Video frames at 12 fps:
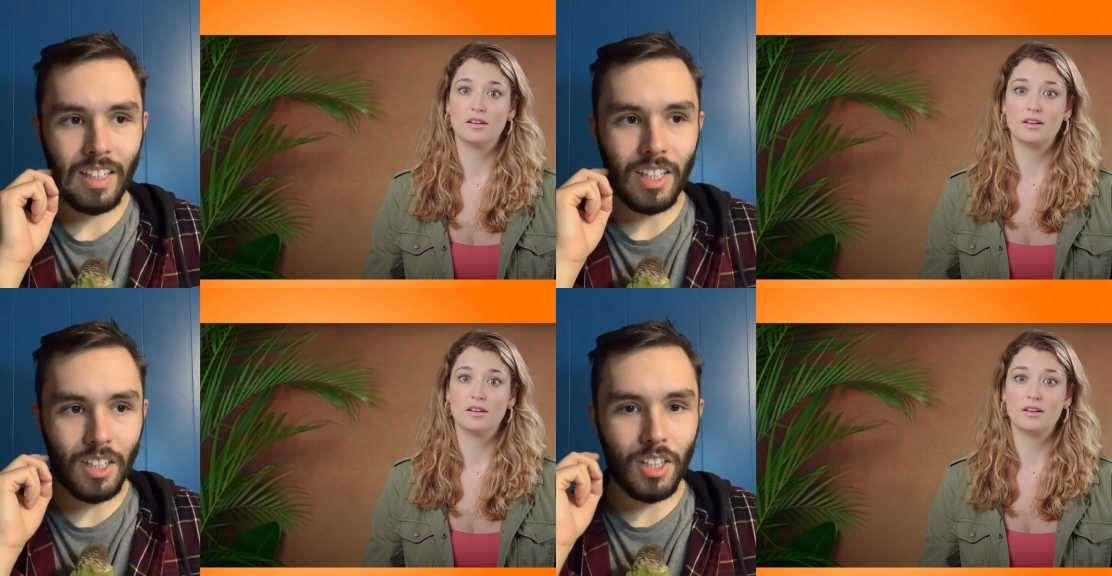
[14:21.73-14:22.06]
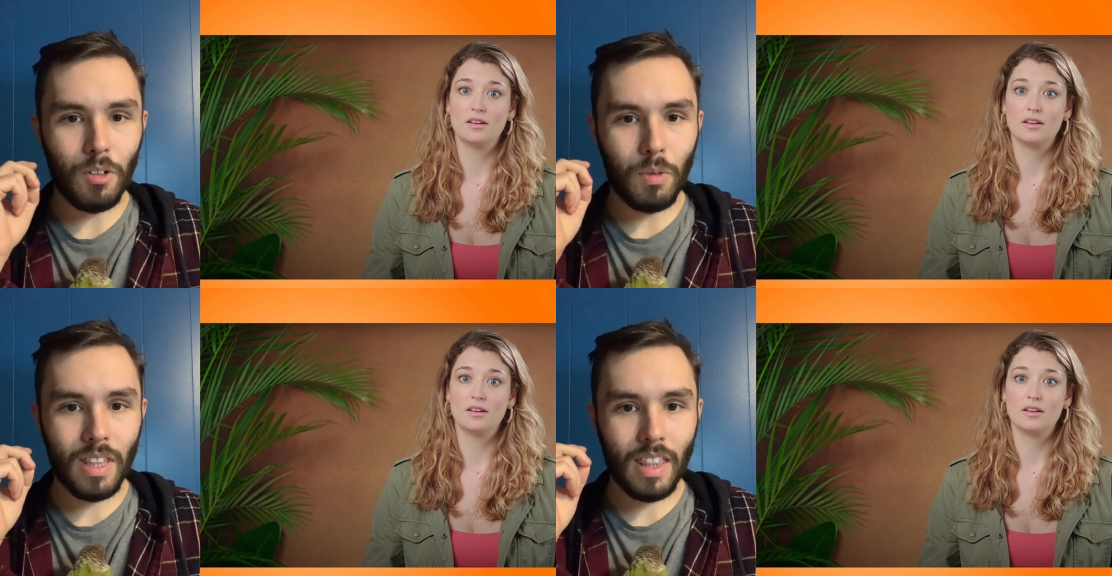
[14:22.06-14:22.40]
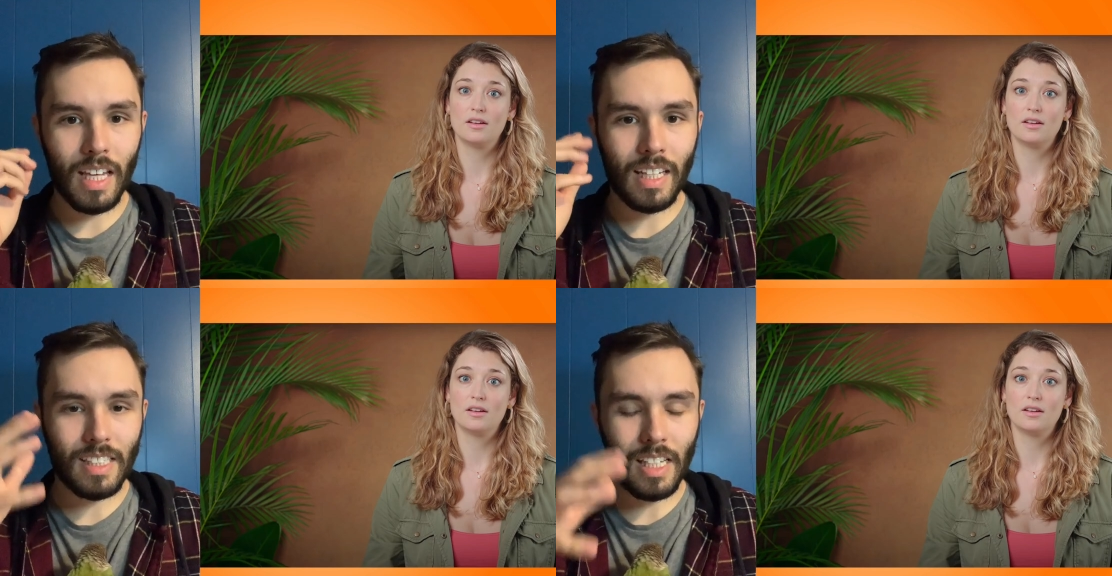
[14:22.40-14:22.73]
Speaker 1: you would
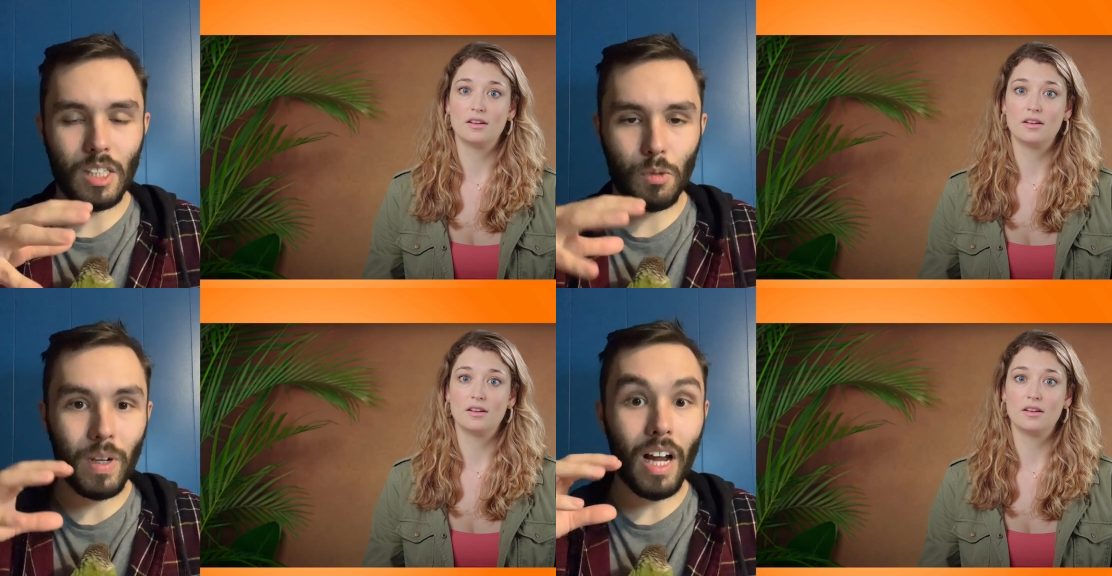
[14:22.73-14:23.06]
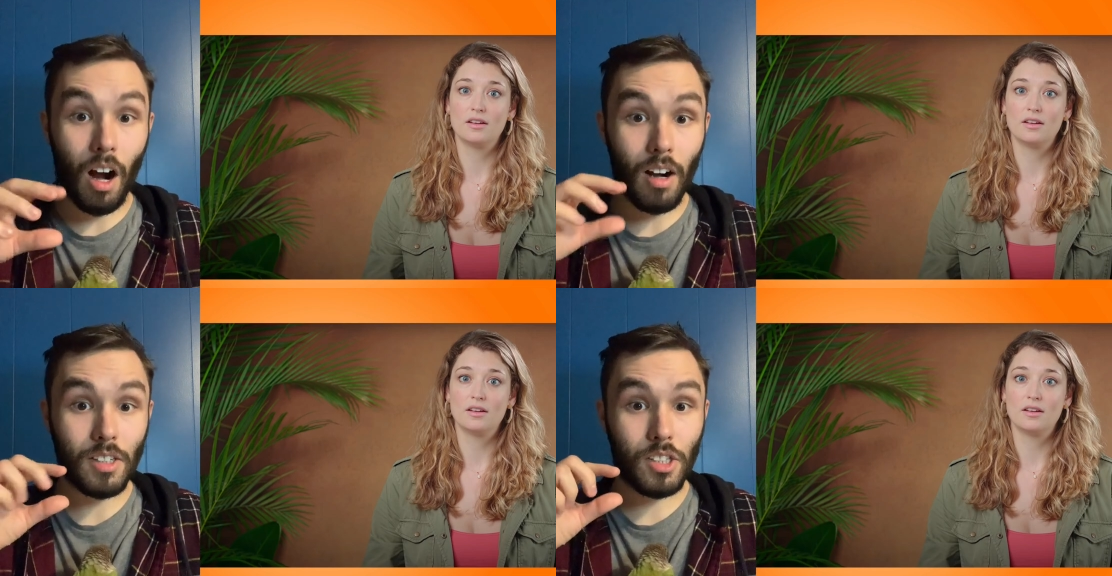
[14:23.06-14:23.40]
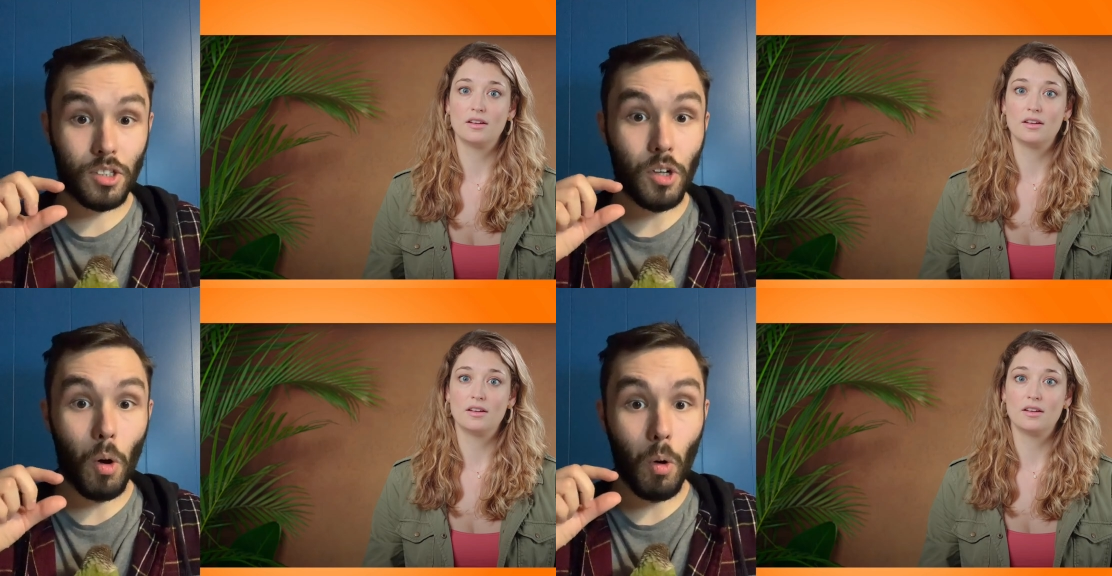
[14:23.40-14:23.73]
think since we are
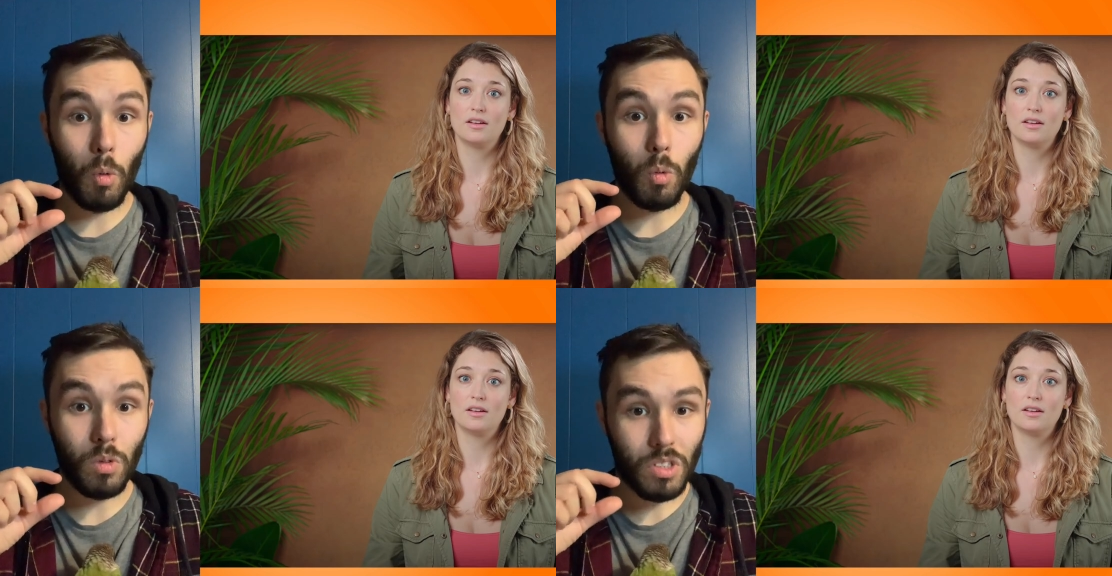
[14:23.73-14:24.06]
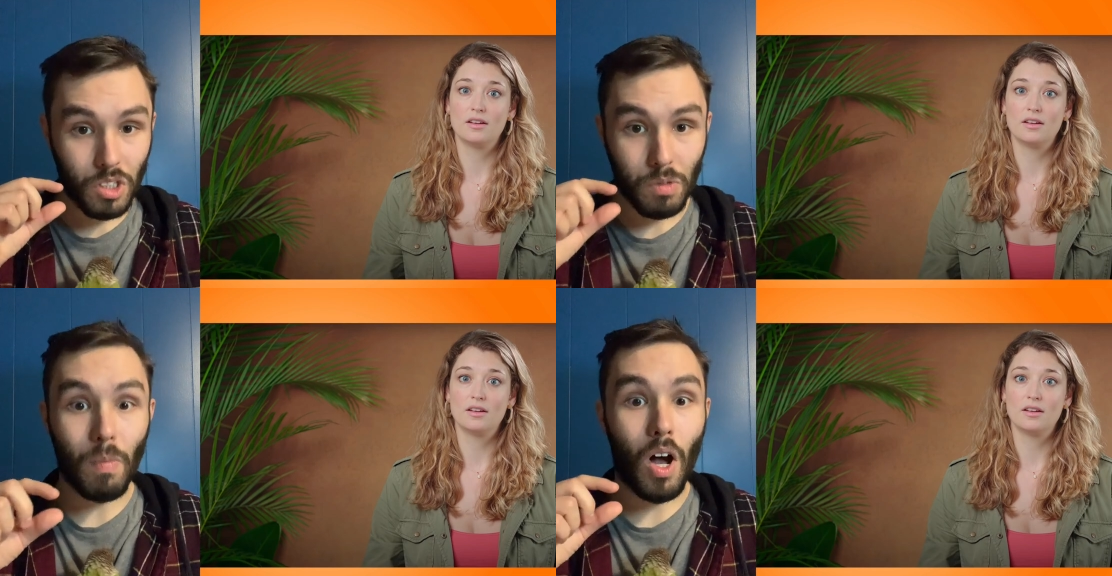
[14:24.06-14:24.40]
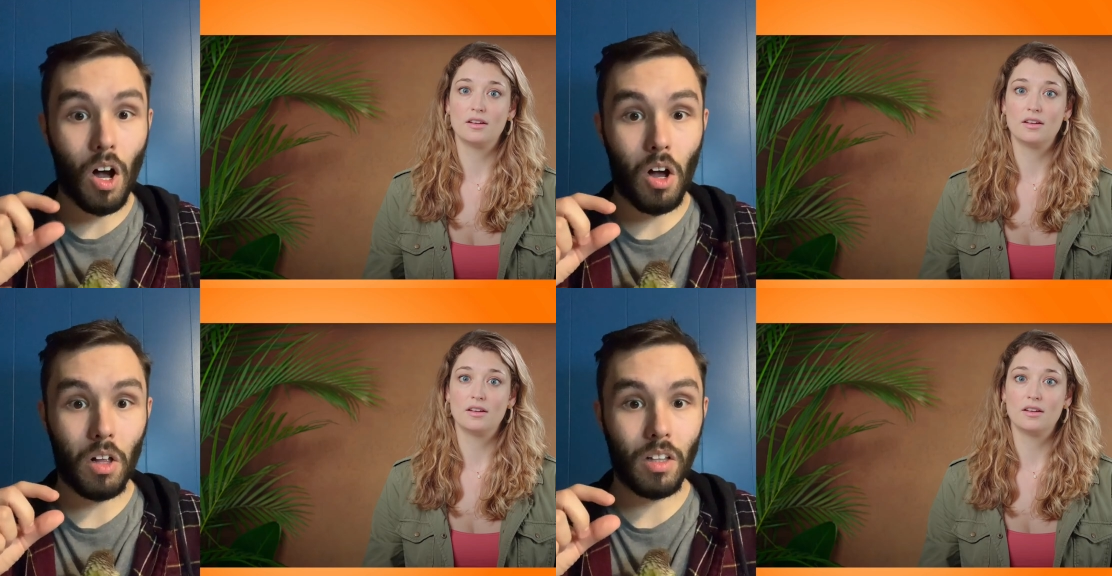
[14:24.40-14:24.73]
so
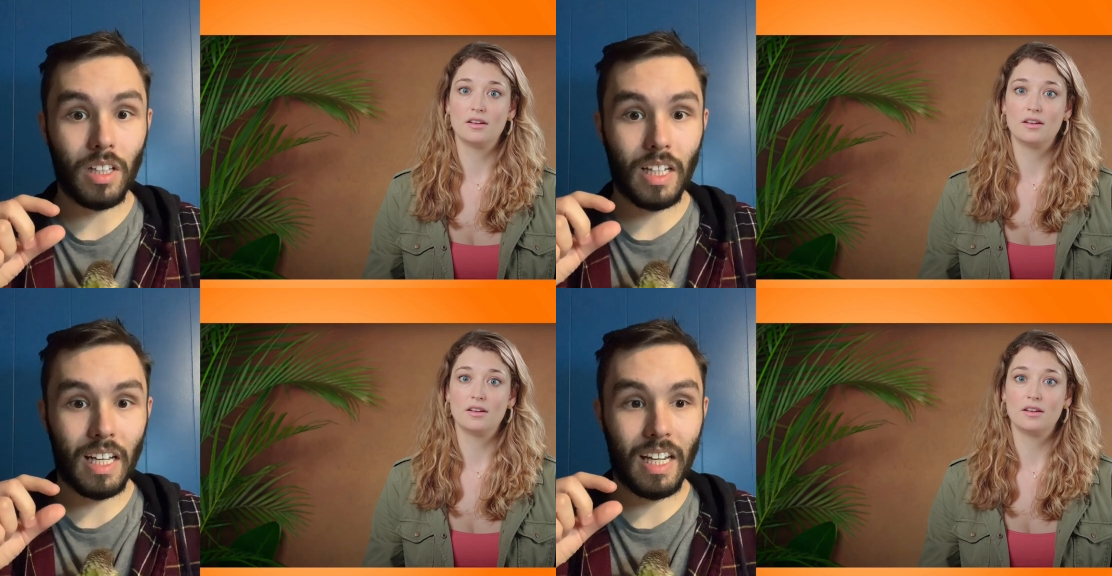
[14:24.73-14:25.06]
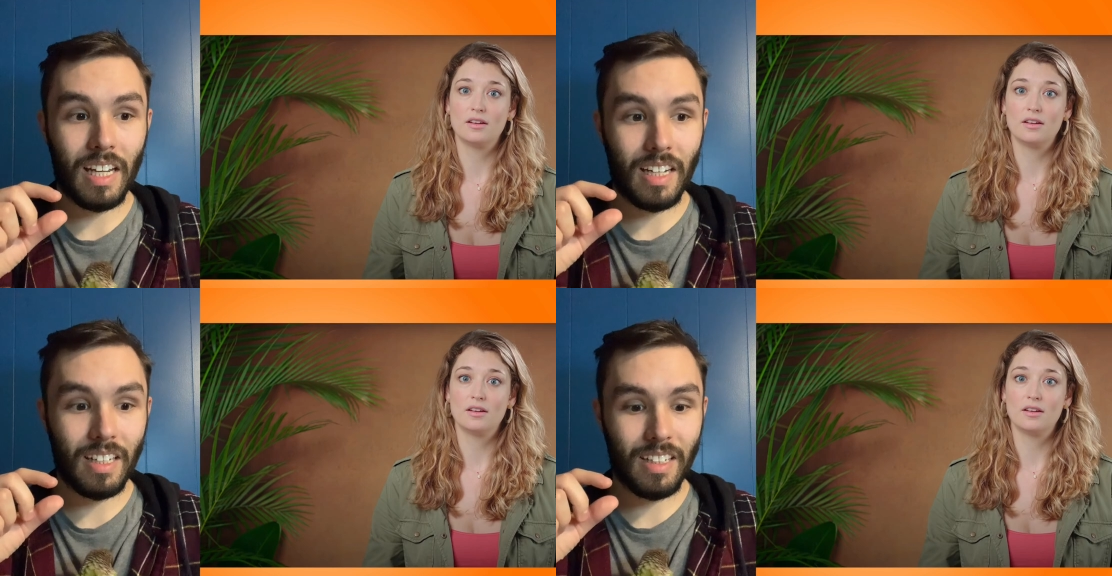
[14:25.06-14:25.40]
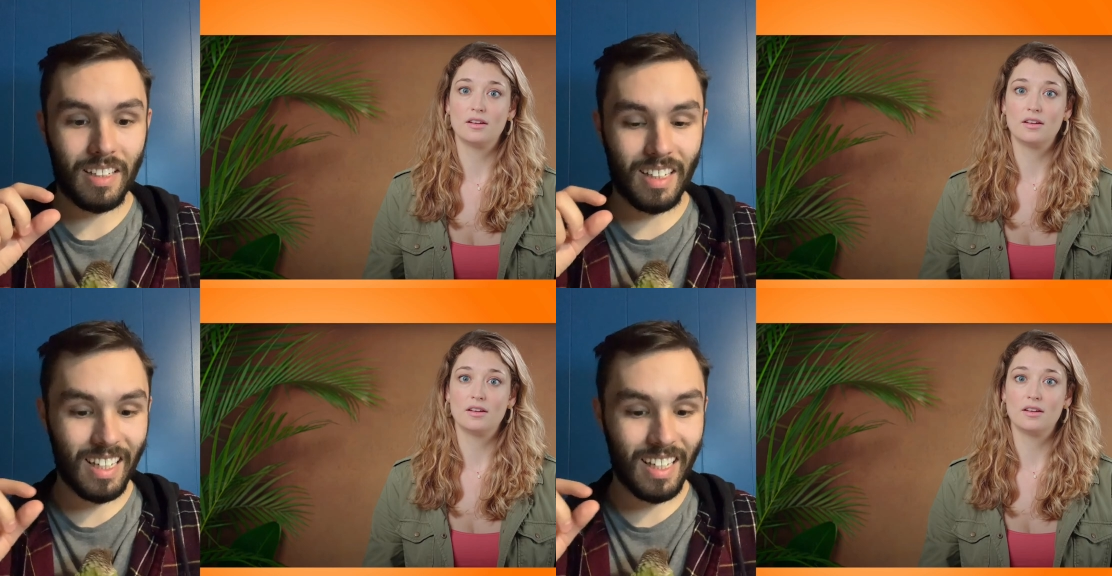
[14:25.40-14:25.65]
small and